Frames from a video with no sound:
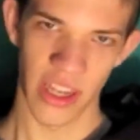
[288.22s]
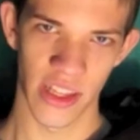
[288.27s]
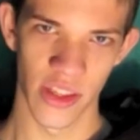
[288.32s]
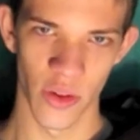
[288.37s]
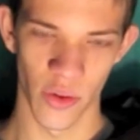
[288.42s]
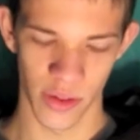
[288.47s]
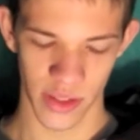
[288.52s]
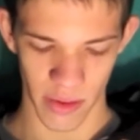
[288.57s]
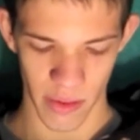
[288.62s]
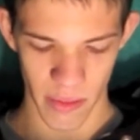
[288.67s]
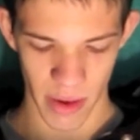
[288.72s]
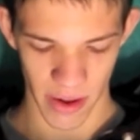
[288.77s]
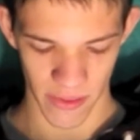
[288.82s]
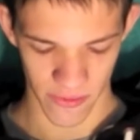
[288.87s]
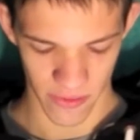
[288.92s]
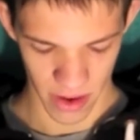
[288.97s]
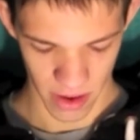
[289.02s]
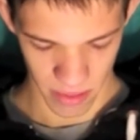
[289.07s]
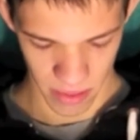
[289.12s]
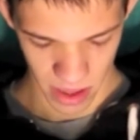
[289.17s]
No one's going to be making
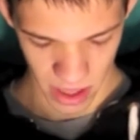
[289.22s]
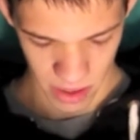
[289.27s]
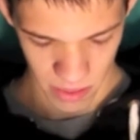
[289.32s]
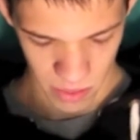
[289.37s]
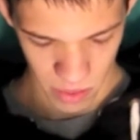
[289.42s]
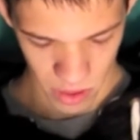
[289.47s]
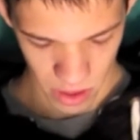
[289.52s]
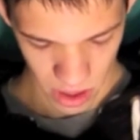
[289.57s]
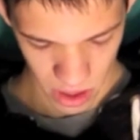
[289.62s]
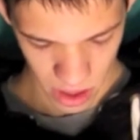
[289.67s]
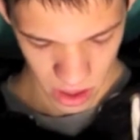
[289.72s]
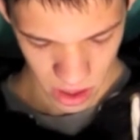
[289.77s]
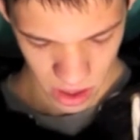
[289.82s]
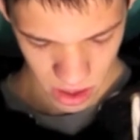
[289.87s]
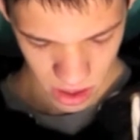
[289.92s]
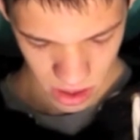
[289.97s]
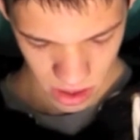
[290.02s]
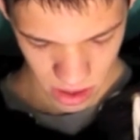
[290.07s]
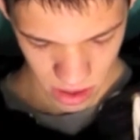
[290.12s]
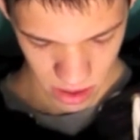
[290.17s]
fun of me anymore.
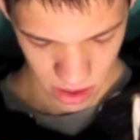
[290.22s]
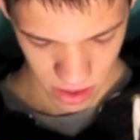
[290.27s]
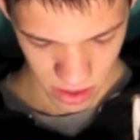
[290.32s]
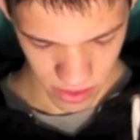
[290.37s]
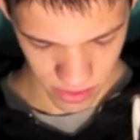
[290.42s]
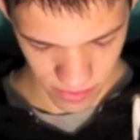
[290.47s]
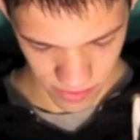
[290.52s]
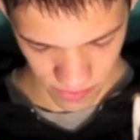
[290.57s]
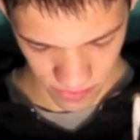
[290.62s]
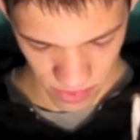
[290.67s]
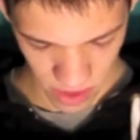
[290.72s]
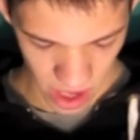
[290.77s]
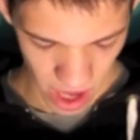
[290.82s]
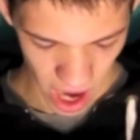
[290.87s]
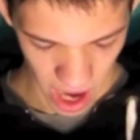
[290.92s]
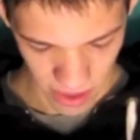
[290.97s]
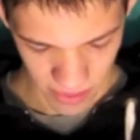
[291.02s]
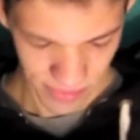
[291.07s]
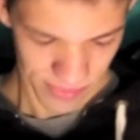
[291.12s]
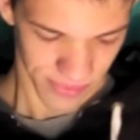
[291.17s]
Yeah.